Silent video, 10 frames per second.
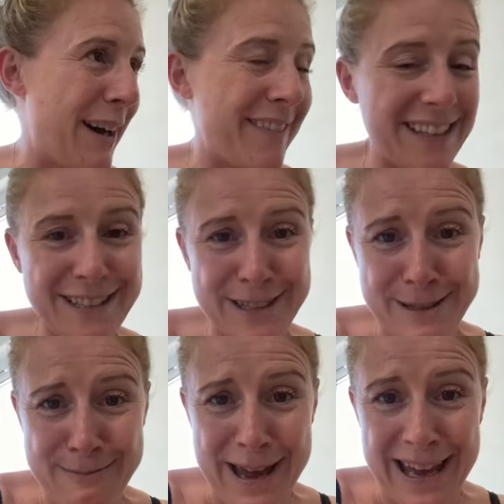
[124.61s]
That's
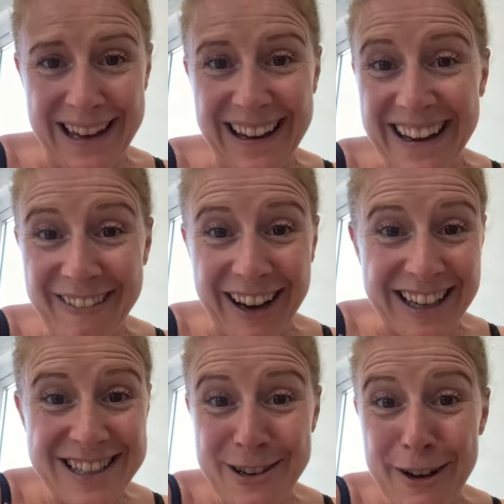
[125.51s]
just me.
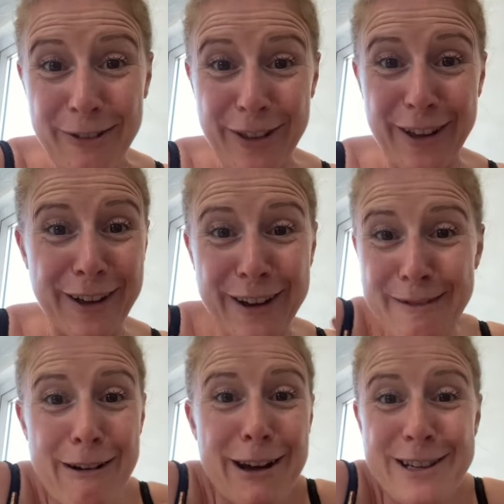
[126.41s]
Anyway, sorry for the
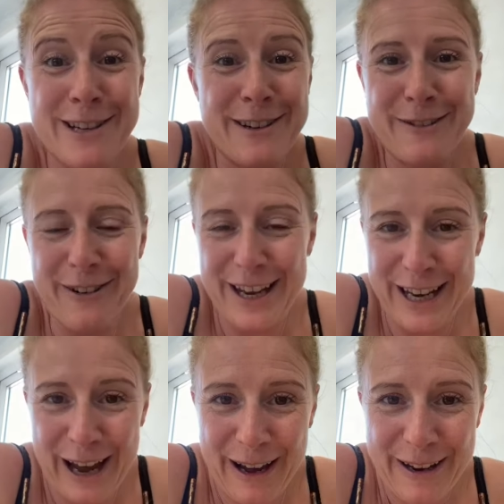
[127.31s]
emotional
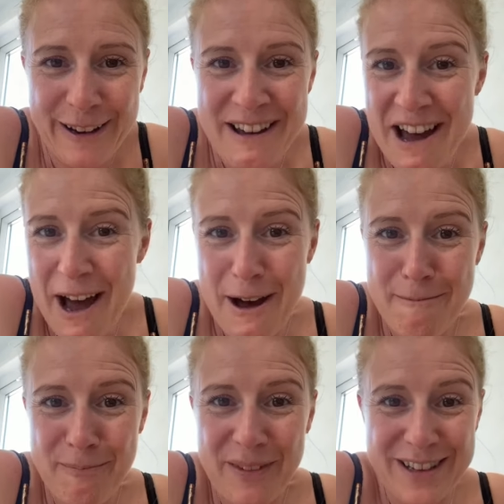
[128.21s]
video.
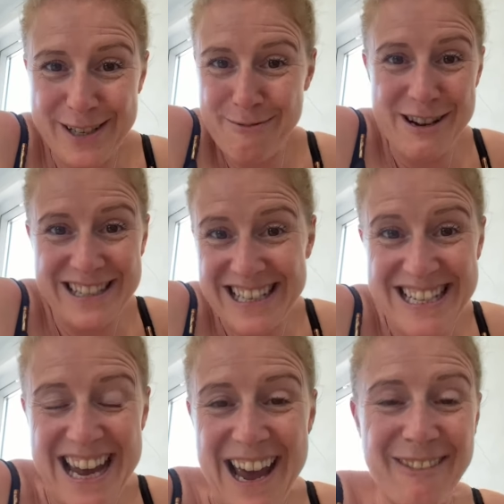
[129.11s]
Just wanted to
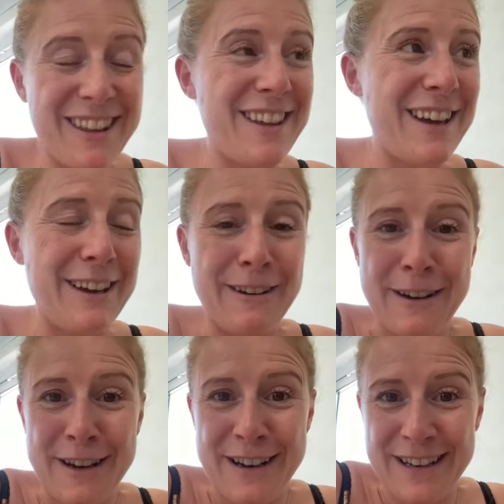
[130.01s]
share with you
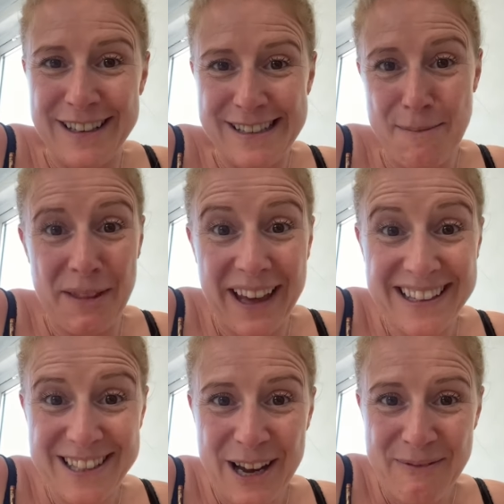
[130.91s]
some of the
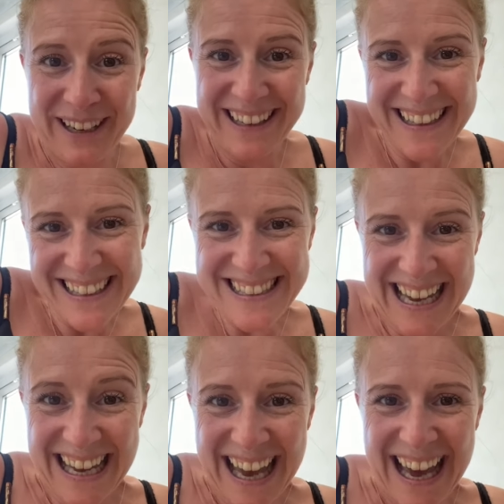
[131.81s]
excitement.
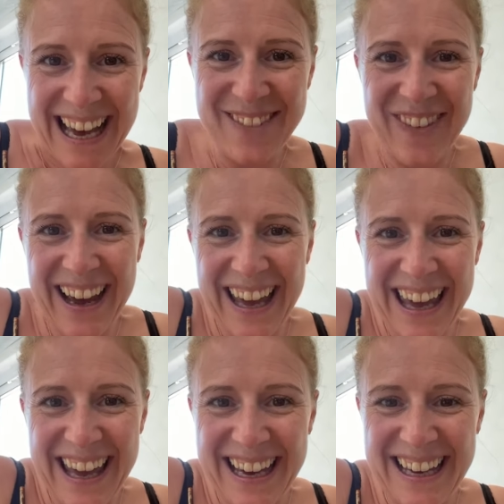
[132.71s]
Take care.
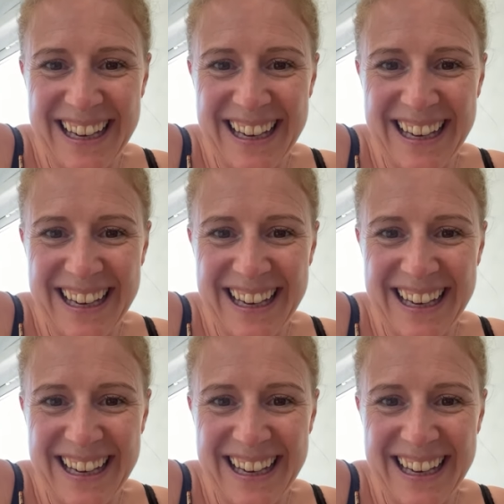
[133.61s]
Bye.